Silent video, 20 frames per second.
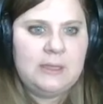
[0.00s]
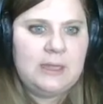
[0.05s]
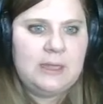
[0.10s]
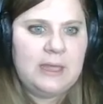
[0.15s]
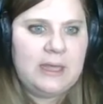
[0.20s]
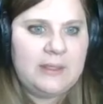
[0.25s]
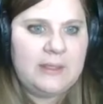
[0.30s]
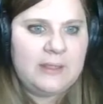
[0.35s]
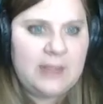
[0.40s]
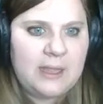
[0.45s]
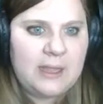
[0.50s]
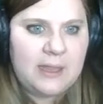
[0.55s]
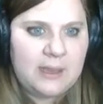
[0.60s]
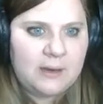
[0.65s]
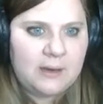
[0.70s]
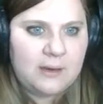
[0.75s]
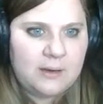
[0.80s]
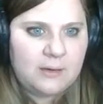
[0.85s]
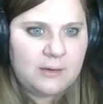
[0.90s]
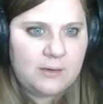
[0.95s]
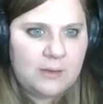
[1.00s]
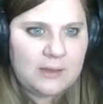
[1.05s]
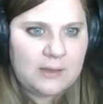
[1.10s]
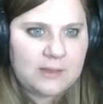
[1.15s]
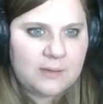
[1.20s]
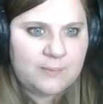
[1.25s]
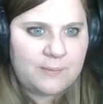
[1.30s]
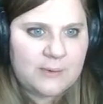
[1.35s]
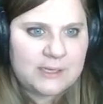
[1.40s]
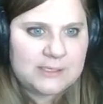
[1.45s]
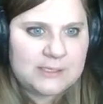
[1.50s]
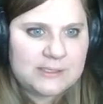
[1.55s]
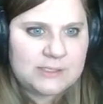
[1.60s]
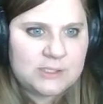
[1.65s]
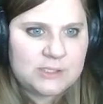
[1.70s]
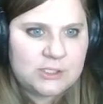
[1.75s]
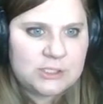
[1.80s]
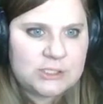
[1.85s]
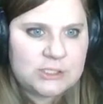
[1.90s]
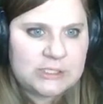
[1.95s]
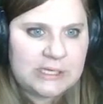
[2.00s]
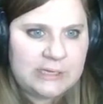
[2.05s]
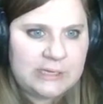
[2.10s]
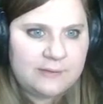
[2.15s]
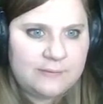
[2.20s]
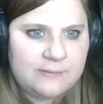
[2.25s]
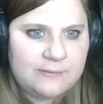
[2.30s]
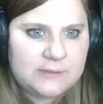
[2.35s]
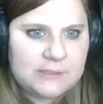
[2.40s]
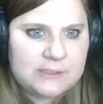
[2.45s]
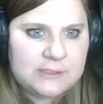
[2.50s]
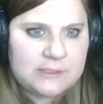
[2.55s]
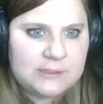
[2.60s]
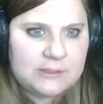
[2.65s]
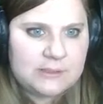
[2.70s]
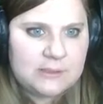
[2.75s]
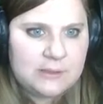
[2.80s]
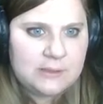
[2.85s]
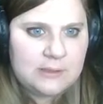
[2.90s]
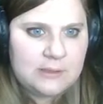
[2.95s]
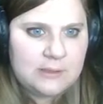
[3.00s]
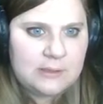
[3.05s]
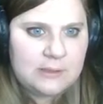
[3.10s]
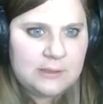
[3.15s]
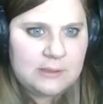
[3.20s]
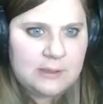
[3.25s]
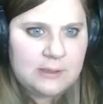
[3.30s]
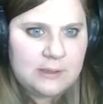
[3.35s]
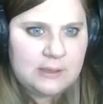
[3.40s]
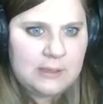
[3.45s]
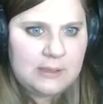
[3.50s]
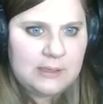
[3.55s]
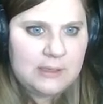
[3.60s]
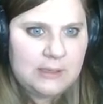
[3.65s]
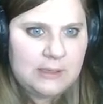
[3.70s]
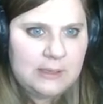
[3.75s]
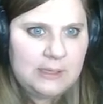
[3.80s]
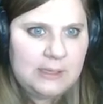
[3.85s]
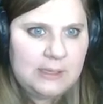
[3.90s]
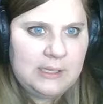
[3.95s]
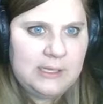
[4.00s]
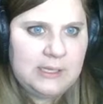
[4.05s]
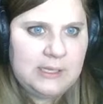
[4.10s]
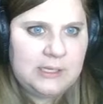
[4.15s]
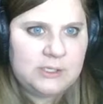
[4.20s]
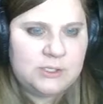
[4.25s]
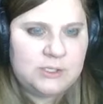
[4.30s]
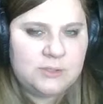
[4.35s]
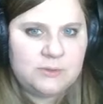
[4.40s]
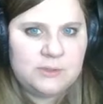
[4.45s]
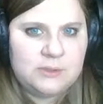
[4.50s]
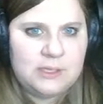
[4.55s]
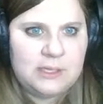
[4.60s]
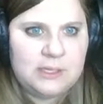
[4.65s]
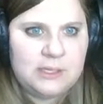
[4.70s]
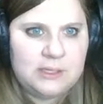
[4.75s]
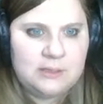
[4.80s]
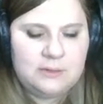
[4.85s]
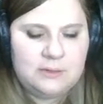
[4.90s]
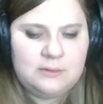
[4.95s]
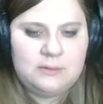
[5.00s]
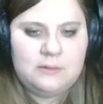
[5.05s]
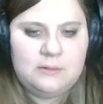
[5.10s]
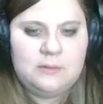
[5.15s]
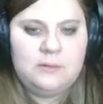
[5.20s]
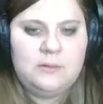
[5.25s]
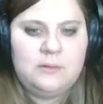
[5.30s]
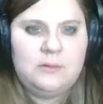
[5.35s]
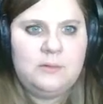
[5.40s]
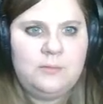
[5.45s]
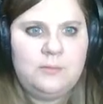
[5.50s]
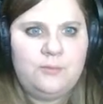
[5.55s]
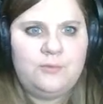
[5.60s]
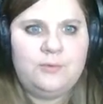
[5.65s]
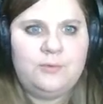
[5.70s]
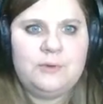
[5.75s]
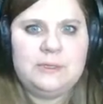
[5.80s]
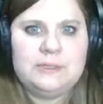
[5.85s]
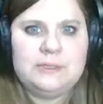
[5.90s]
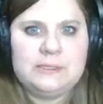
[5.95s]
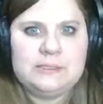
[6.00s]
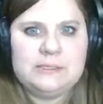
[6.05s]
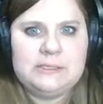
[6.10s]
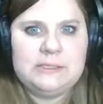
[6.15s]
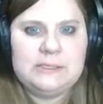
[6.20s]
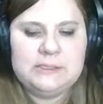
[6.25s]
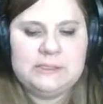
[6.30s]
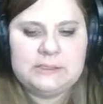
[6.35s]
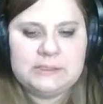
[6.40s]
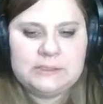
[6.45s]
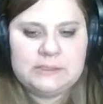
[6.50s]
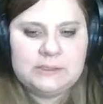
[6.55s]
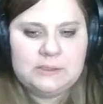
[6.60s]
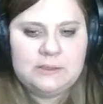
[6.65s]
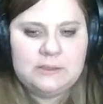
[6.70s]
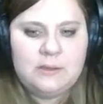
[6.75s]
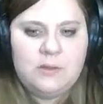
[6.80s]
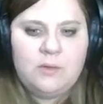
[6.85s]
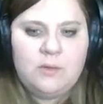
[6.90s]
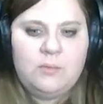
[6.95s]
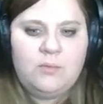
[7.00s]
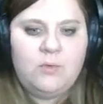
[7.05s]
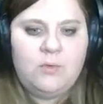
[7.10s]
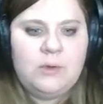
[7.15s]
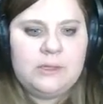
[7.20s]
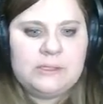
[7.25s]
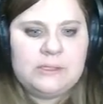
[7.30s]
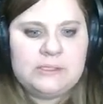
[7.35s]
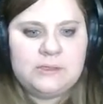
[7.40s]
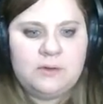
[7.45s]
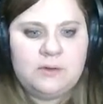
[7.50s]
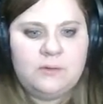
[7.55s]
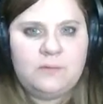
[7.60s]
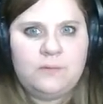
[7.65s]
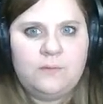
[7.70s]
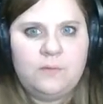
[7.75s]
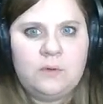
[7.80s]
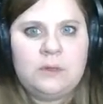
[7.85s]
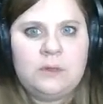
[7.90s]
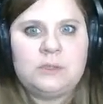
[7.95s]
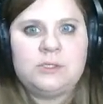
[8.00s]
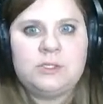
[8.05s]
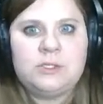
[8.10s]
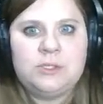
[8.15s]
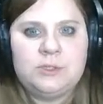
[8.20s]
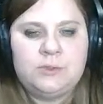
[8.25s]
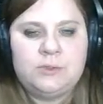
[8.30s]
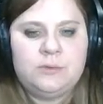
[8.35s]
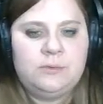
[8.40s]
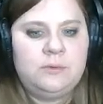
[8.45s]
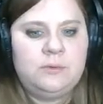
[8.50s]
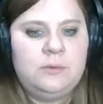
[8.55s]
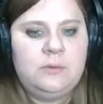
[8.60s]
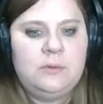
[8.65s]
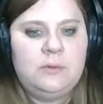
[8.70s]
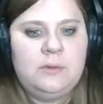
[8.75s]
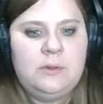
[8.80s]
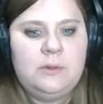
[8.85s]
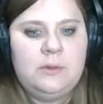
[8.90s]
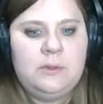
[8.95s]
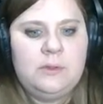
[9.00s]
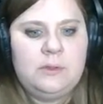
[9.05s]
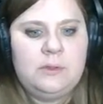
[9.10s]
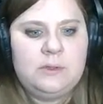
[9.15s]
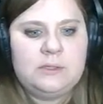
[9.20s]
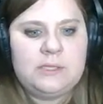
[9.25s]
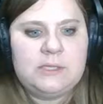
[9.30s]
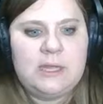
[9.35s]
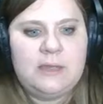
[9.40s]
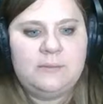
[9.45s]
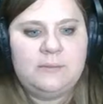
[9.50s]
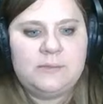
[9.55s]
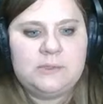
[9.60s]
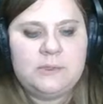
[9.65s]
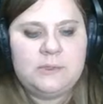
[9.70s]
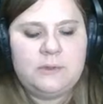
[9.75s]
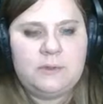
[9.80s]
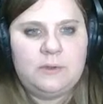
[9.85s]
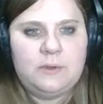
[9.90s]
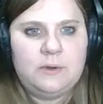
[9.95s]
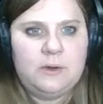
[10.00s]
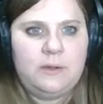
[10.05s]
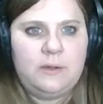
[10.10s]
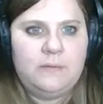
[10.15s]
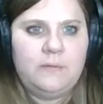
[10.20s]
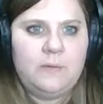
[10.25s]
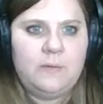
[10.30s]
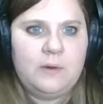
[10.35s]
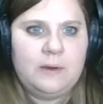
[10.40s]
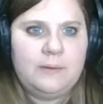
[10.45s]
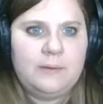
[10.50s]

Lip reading: and then you have to press shift e to the parentheses 0.042 times 34.